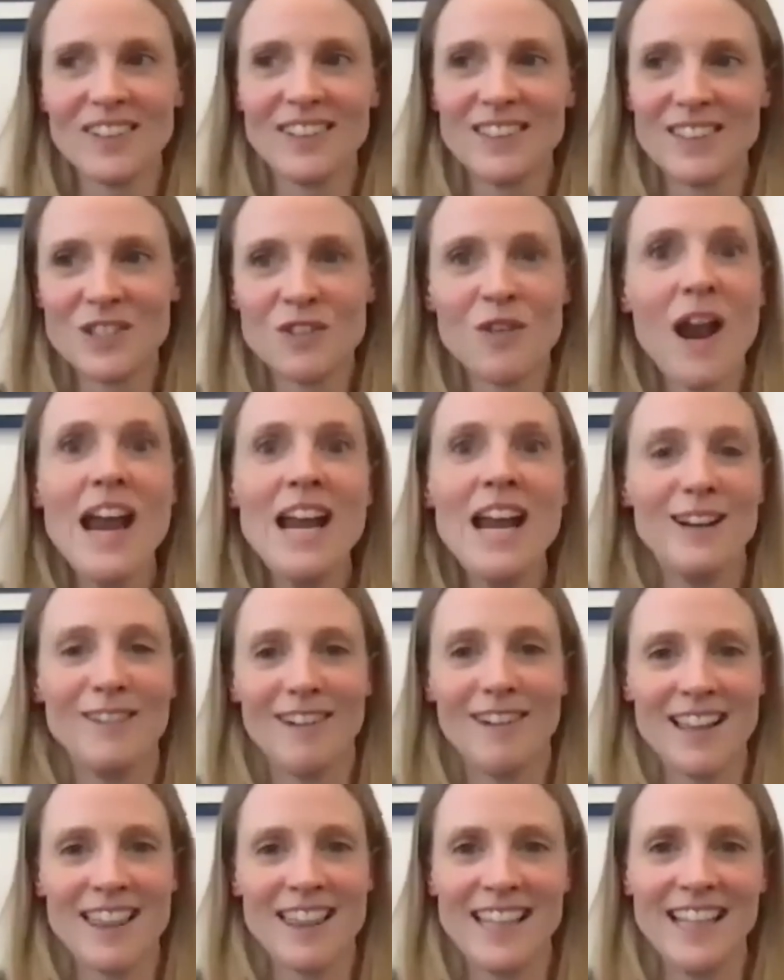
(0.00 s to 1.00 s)
trailer,
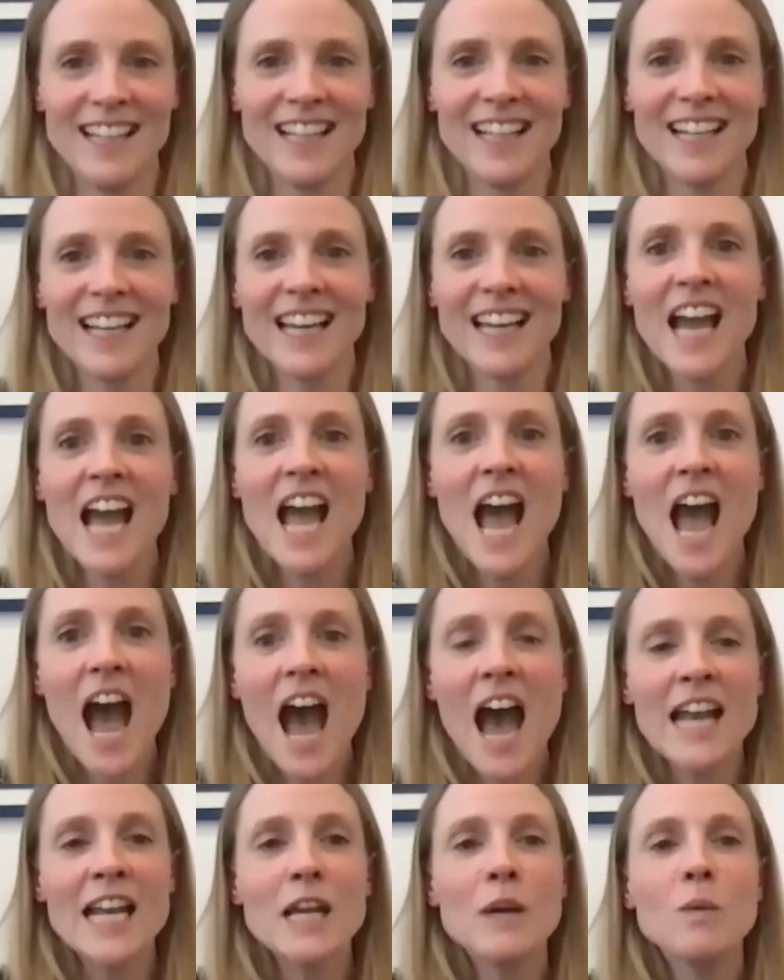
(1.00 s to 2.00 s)
I think.
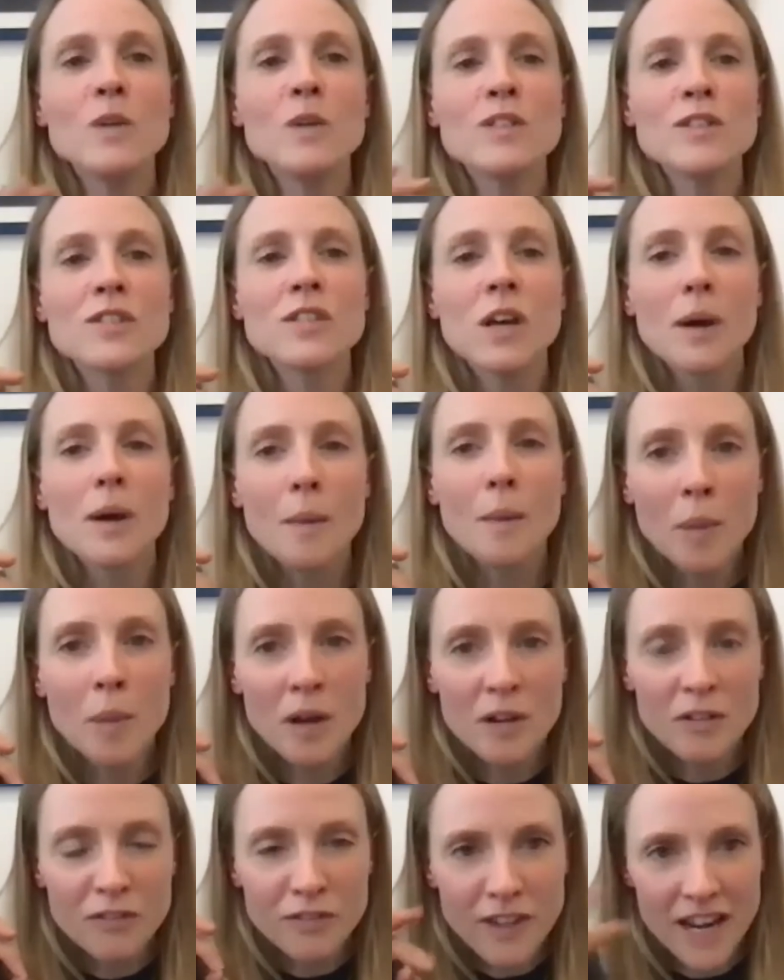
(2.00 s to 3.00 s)
And it was
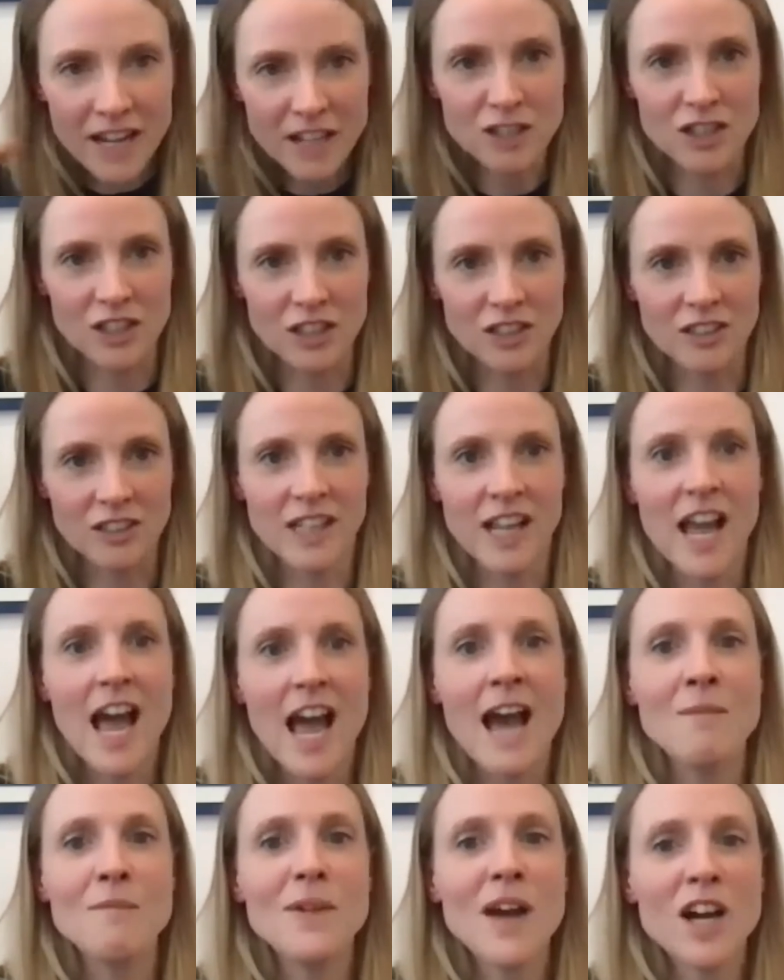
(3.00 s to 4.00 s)
perfection.
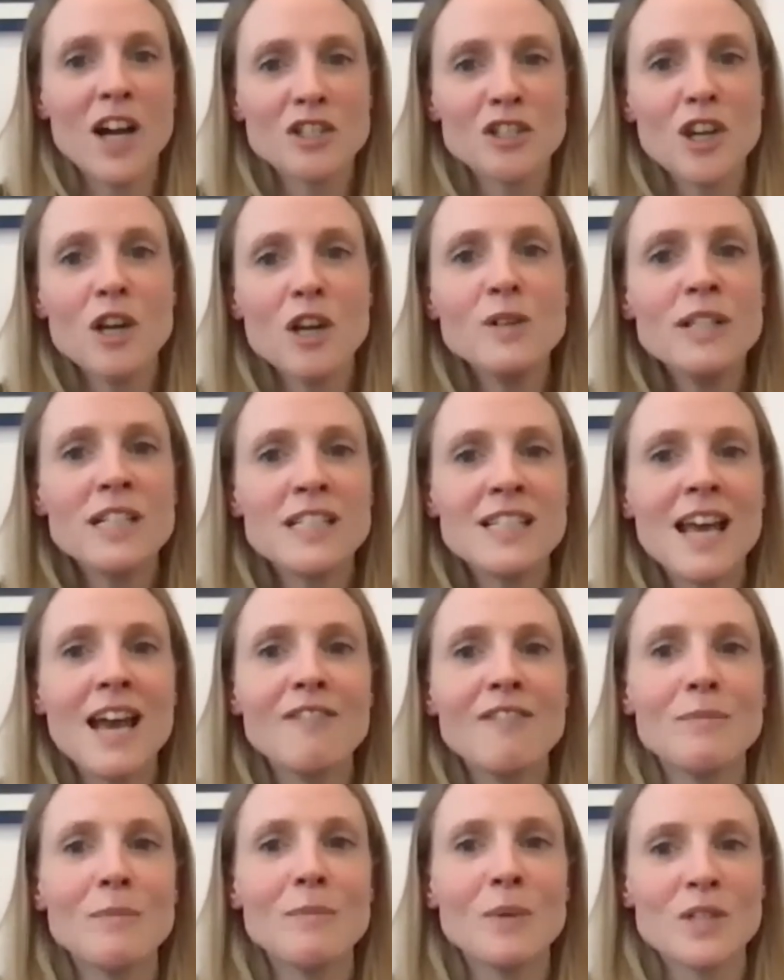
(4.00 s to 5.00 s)
And I showed it to
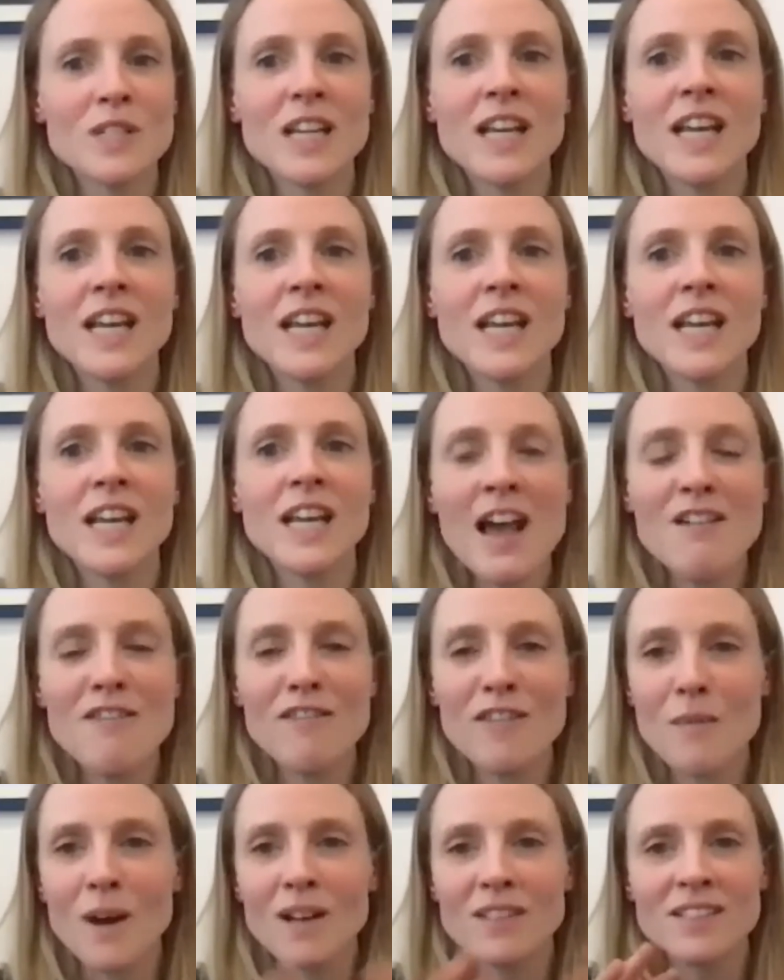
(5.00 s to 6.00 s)
everybody and
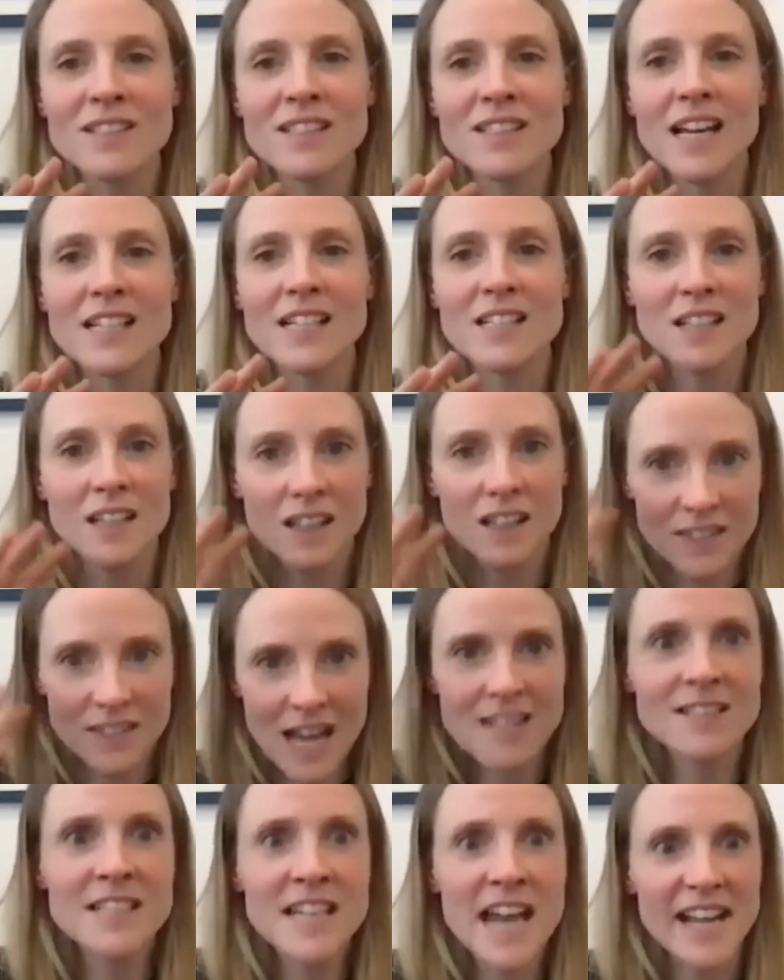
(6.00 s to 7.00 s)
everyone said,
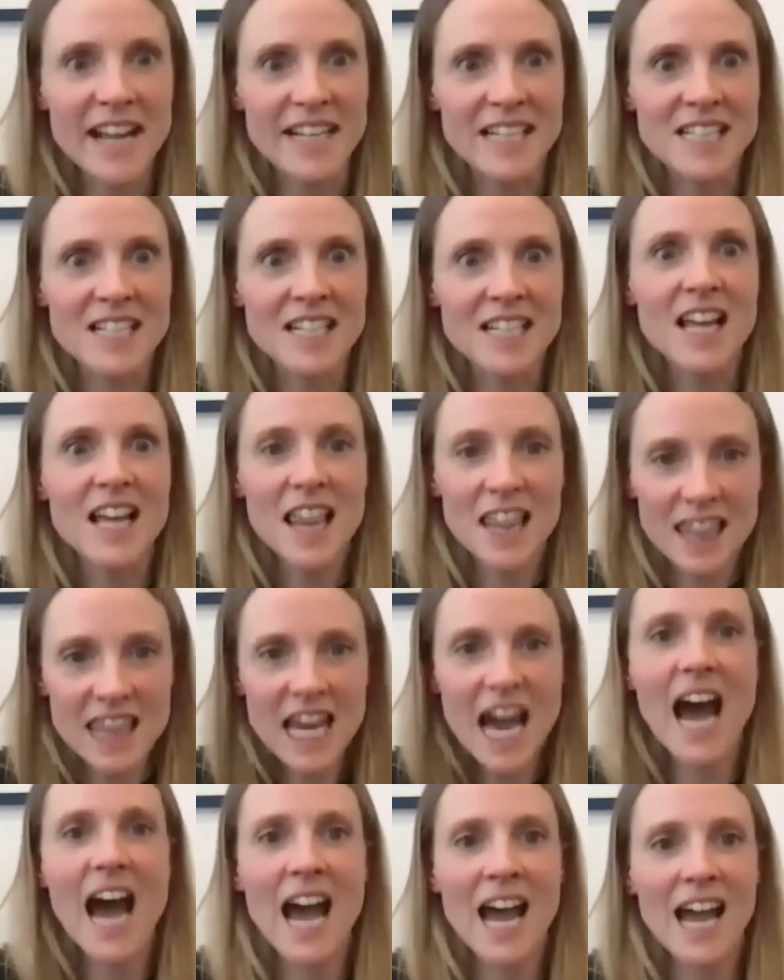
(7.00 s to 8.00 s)
that's Nate.
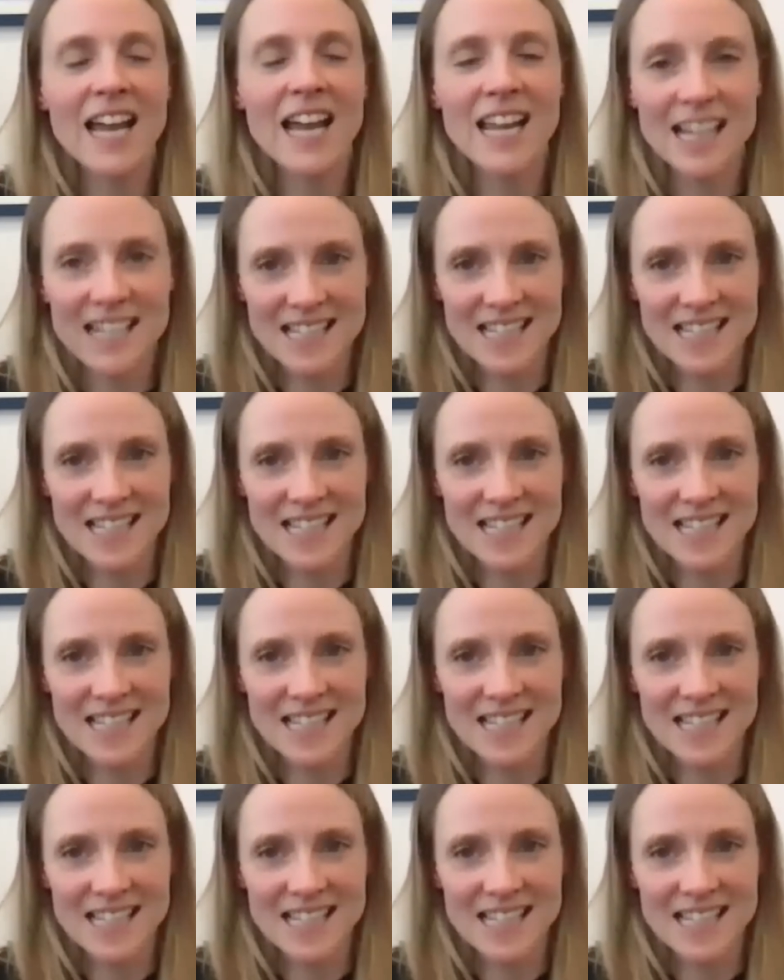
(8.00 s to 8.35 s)
That is